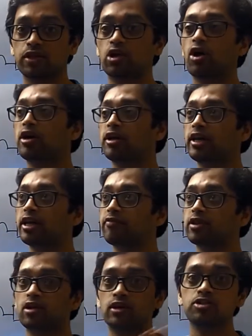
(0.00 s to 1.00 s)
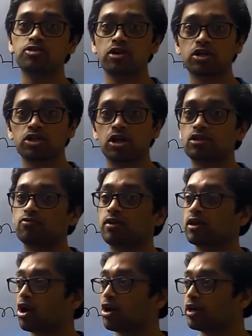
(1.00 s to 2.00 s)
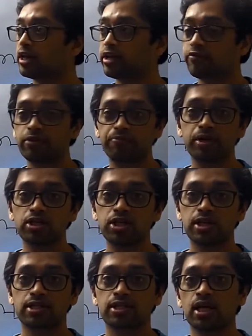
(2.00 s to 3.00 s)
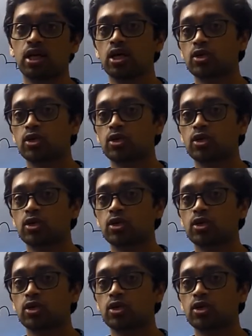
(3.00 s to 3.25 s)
when you are dealing with constructions, when you are dealing with bridges.